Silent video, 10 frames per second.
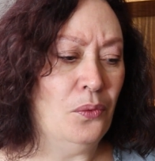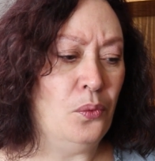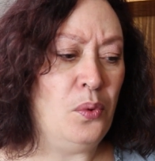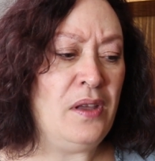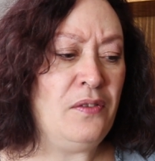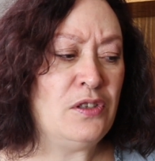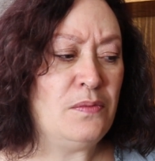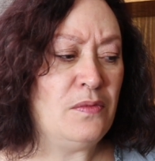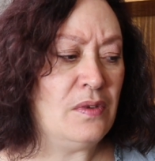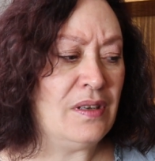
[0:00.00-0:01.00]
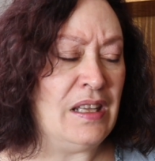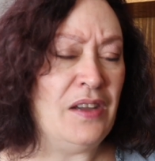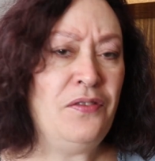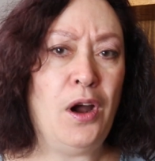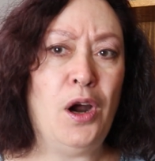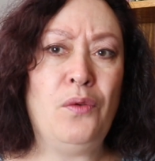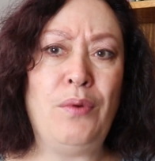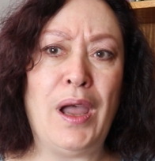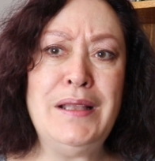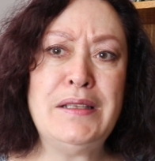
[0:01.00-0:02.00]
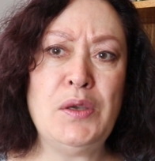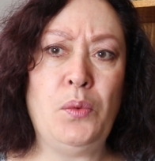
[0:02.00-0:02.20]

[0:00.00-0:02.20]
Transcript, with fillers: we give our rights